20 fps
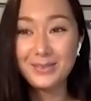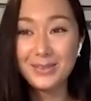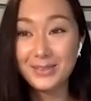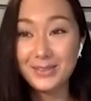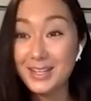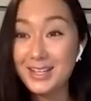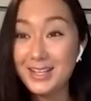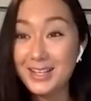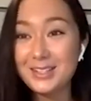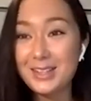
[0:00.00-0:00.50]

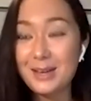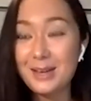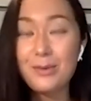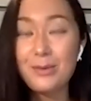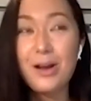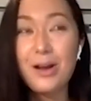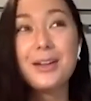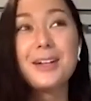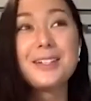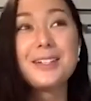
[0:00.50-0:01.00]
relating to that
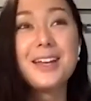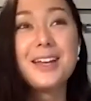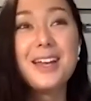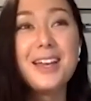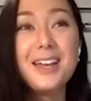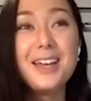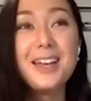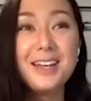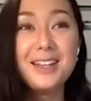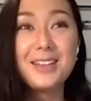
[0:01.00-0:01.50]
product.
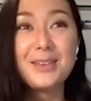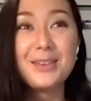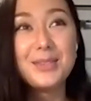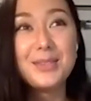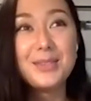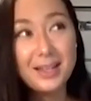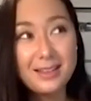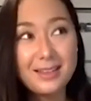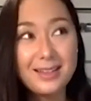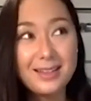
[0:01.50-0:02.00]
And so in
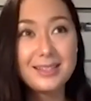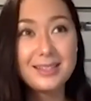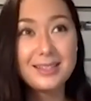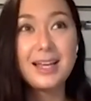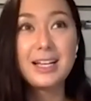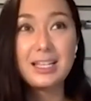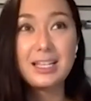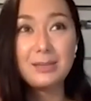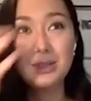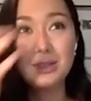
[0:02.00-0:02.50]
that sense,
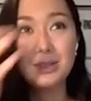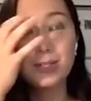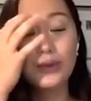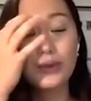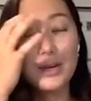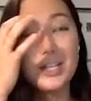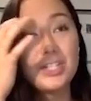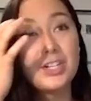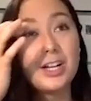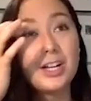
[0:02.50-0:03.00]
that can be
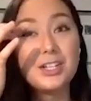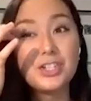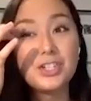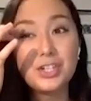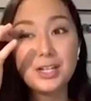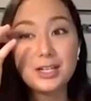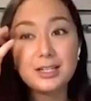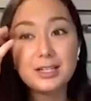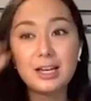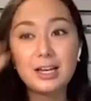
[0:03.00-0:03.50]
quite
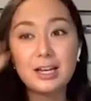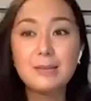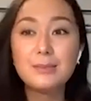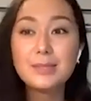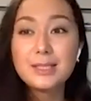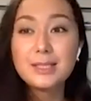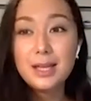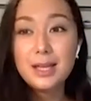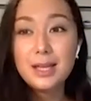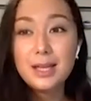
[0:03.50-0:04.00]
challenging at
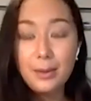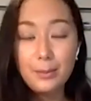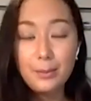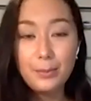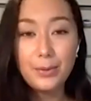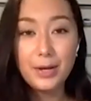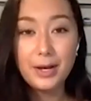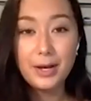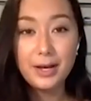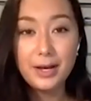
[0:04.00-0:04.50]
times.
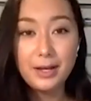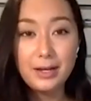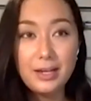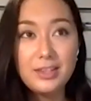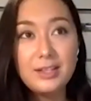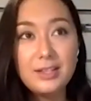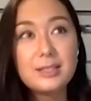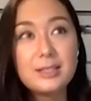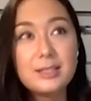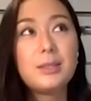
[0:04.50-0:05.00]
But
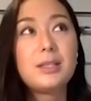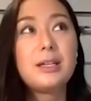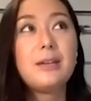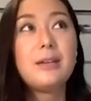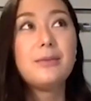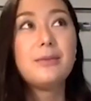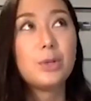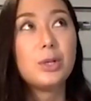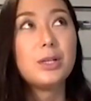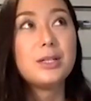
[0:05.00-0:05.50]
I think something that
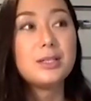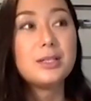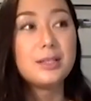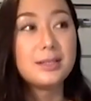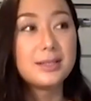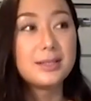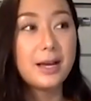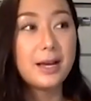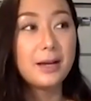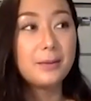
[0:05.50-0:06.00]
I've learned
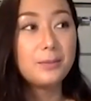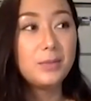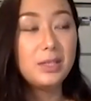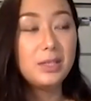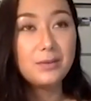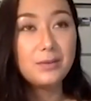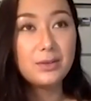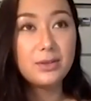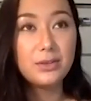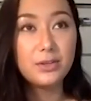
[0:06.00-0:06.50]
is that
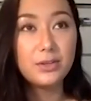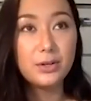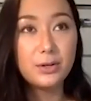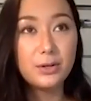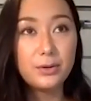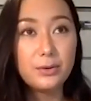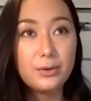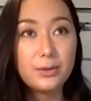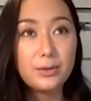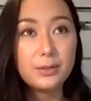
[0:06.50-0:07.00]
even
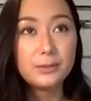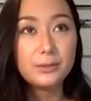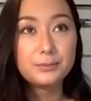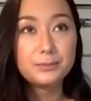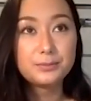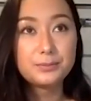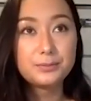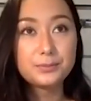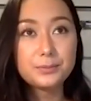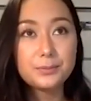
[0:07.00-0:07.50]
though
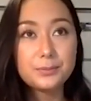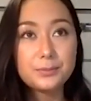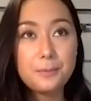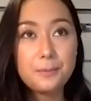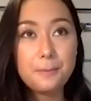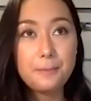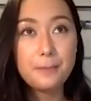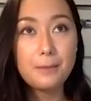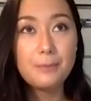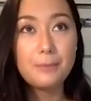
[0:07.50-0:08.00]

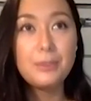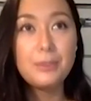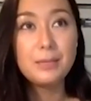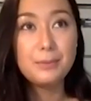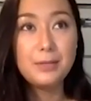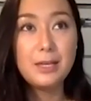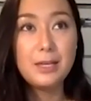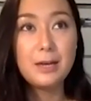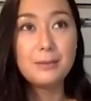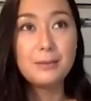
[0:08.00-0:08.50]
being
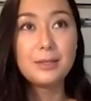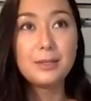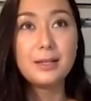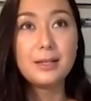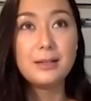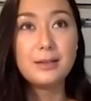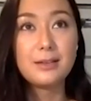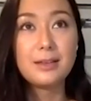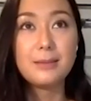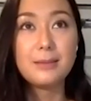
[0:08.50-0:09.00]
a PM
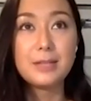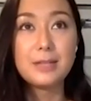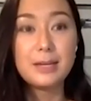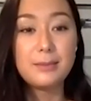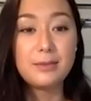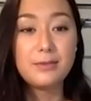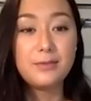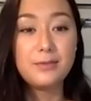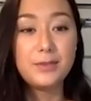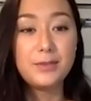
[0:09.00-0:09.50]
can
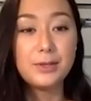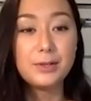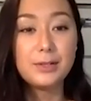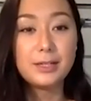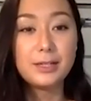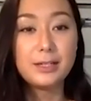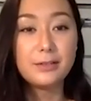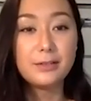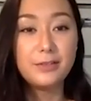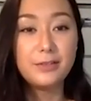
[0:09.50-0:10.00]
sometimes feel
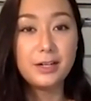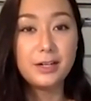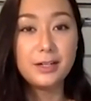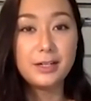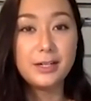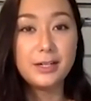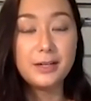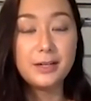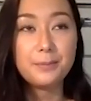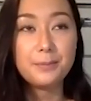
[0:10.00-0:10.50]
like a
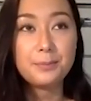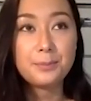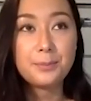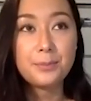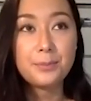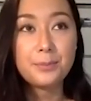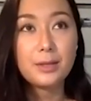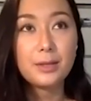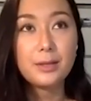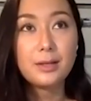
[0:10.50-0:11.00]
very
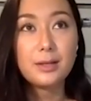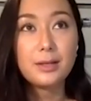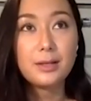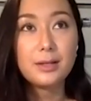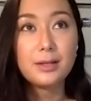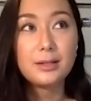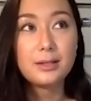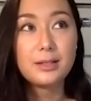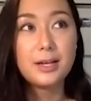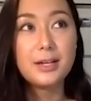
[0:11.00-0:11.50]

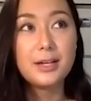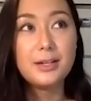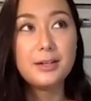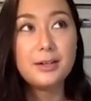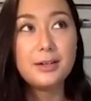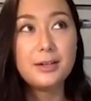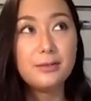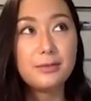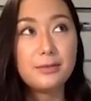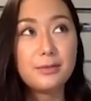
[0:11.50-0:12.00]

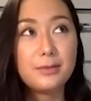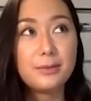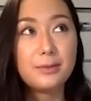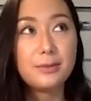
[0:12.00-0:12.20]
I